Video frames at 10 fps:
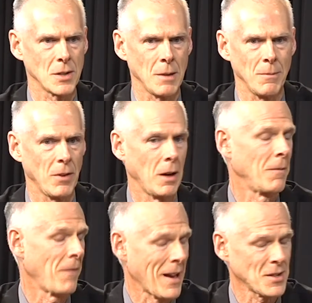am very
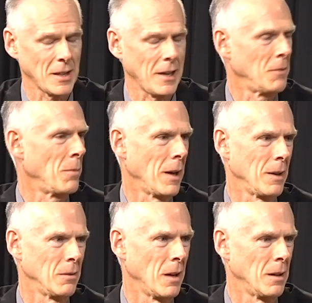fascinated
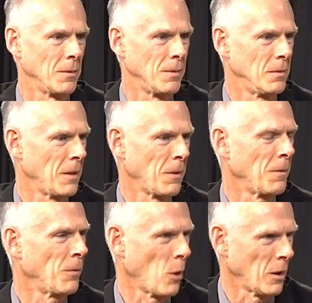by
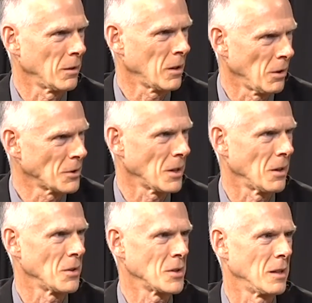different foreign
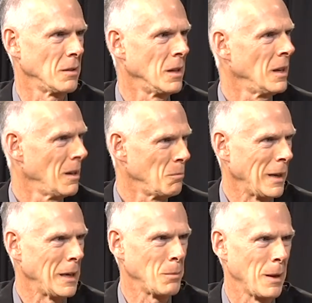cultures and
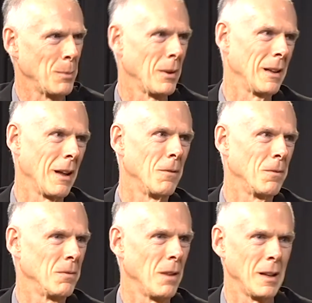meeting people. I
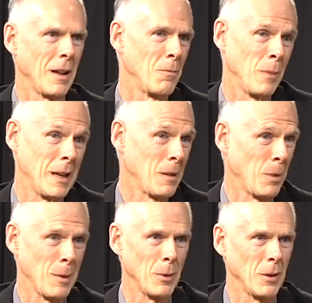love meeting
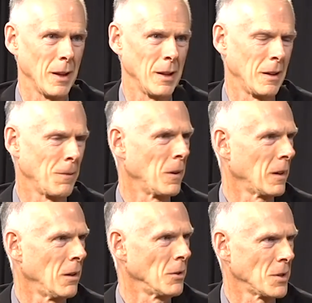people in different
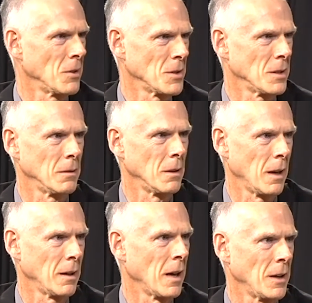cultures
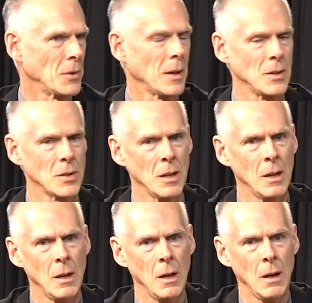and countries.
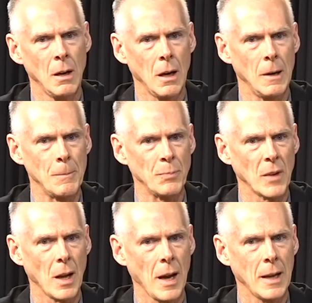
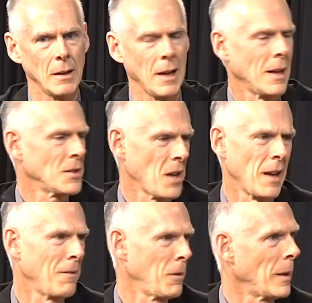And that's
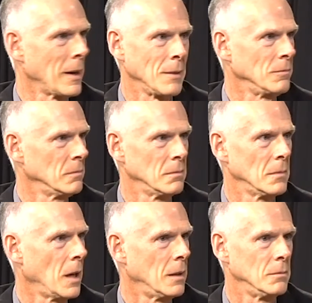not everybody.
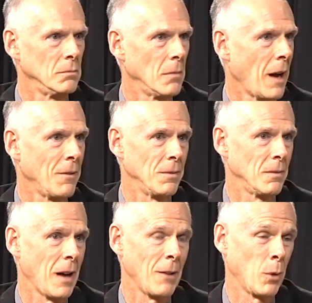
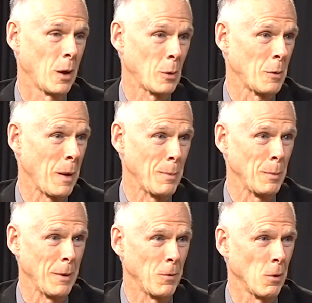I've worked with people
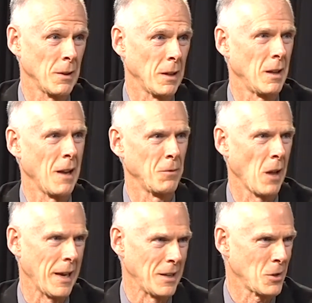before that they
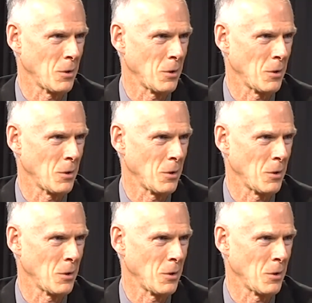fly into